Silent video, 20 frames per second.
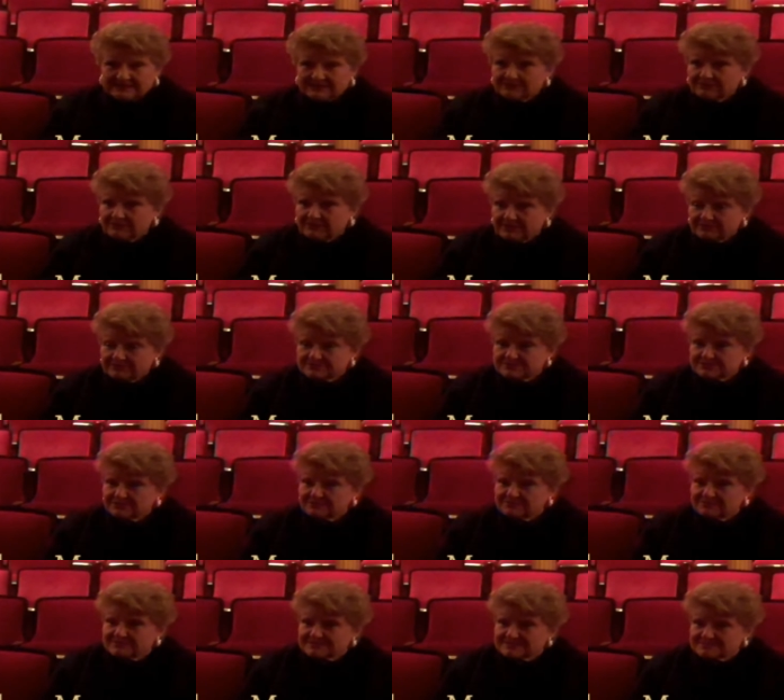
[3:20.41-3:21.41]
did a radio show
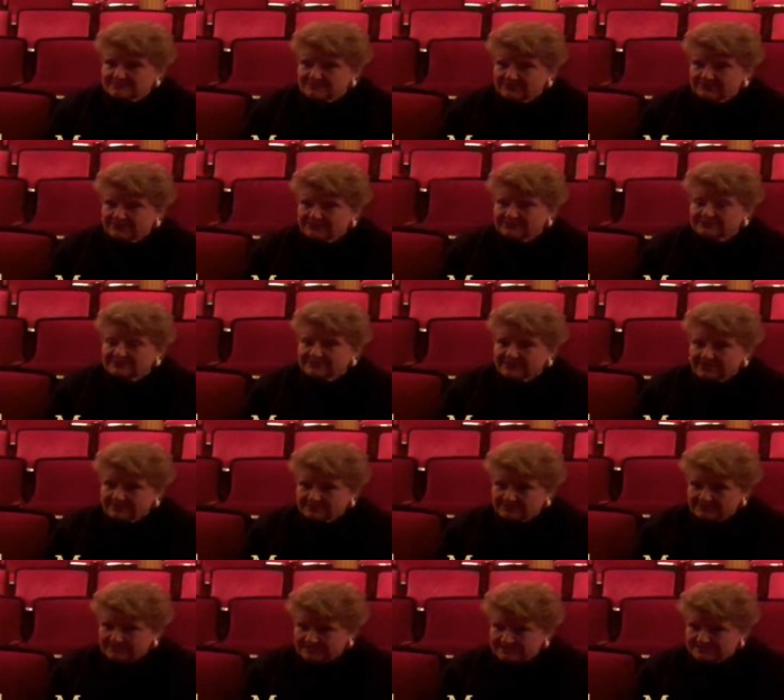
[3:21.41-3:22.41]
with a small
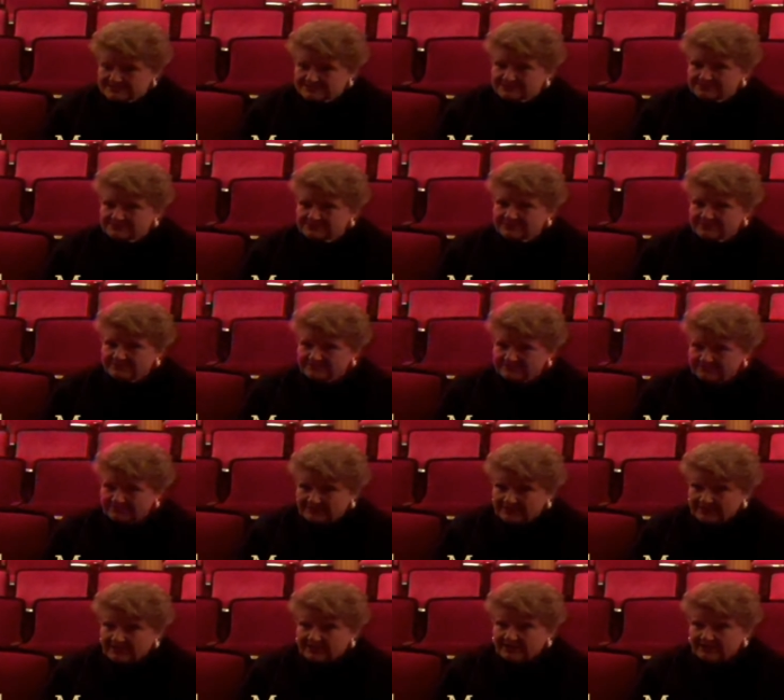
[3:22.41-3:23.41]
combination
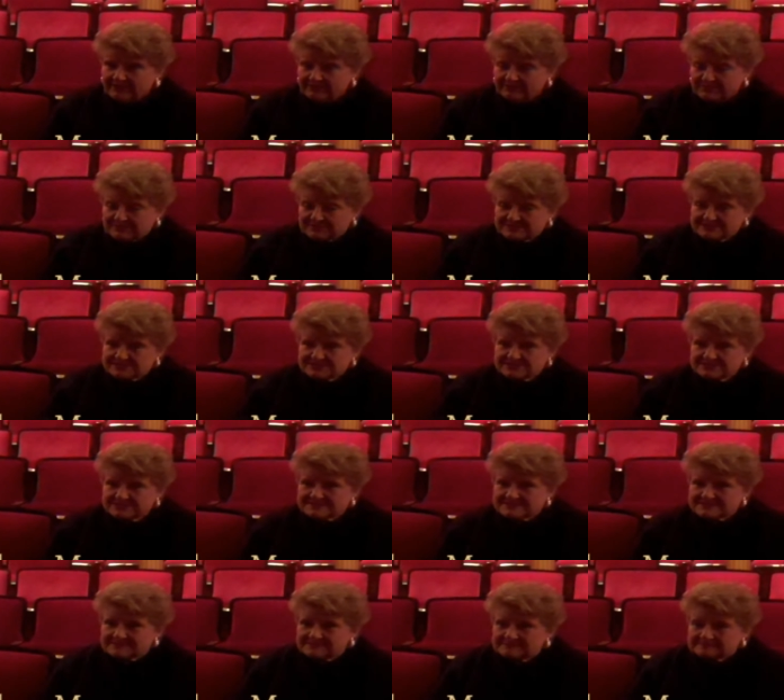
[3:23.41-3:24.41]
of, of
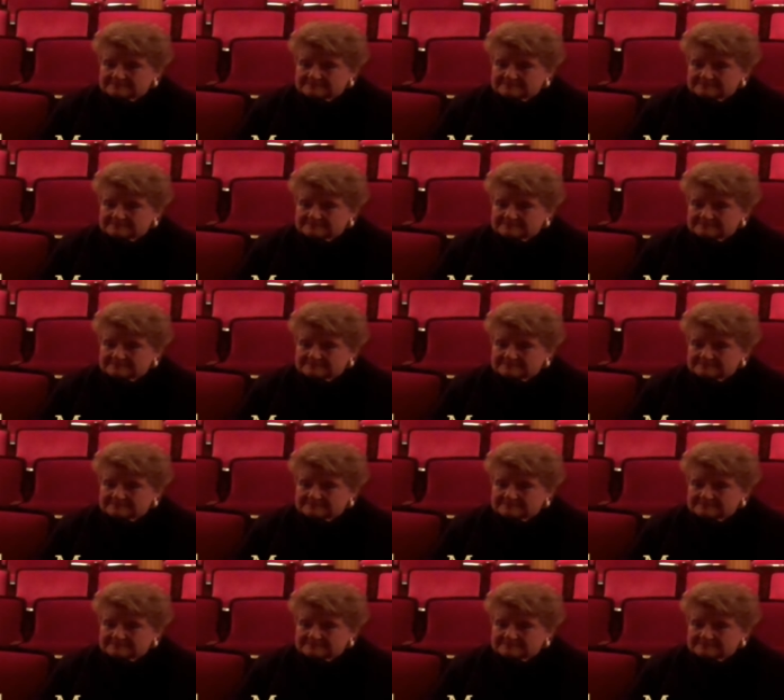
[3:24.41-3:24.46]
musicians.